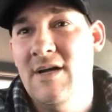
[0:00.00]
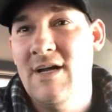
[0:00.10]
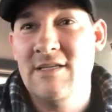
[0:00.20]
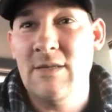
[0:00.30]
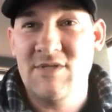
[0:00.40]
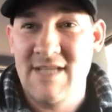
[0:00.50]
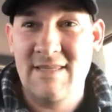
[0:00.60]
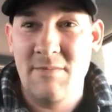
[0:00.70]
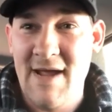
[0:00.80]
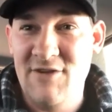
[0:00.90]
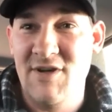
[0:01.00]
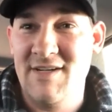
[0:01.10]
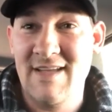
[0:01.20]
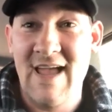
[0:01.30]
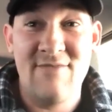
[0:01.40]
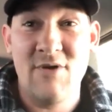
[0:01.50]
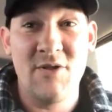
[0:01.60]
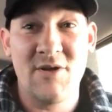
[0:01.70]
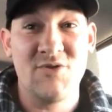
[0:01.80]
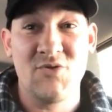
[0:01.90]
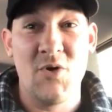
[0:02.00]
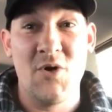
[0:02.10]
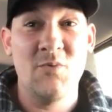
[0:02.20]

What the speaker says: It's almost like the Matrix. They have all the control.